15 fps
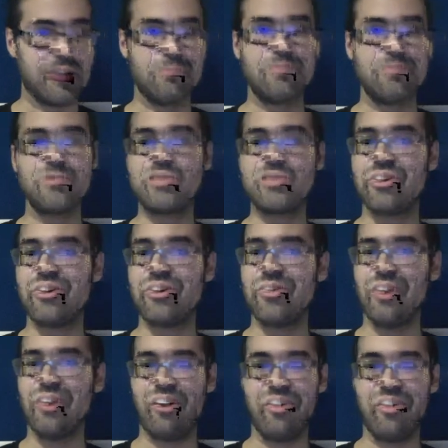So
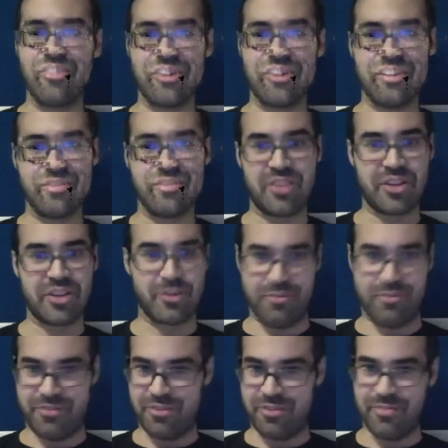all the code
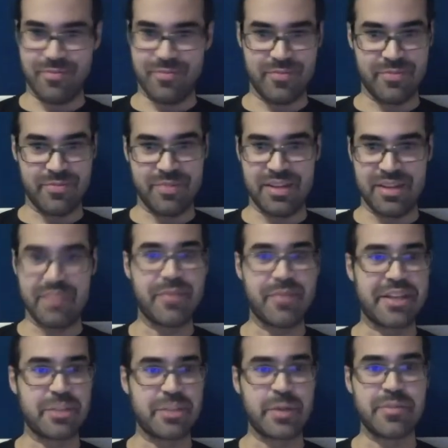for my
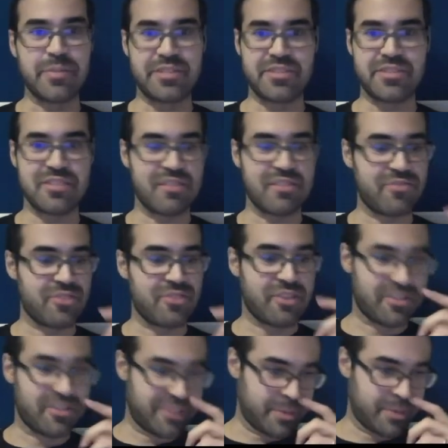experiments and stuff, they're all
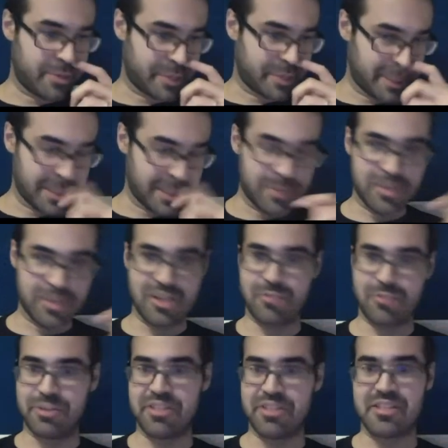available on GitHub along
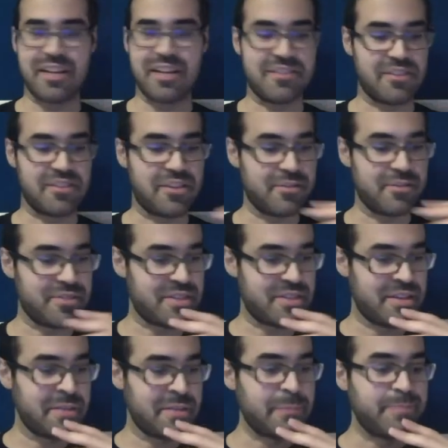with the slides and the notes.
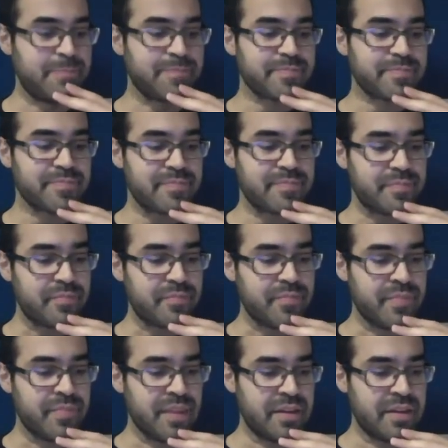
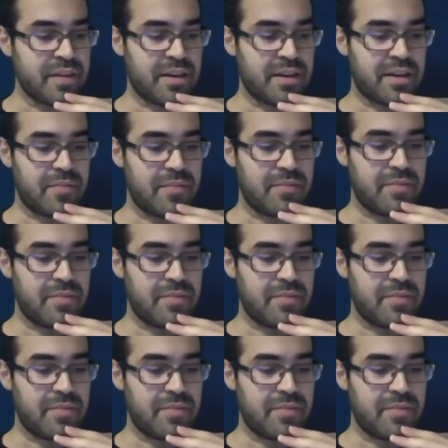And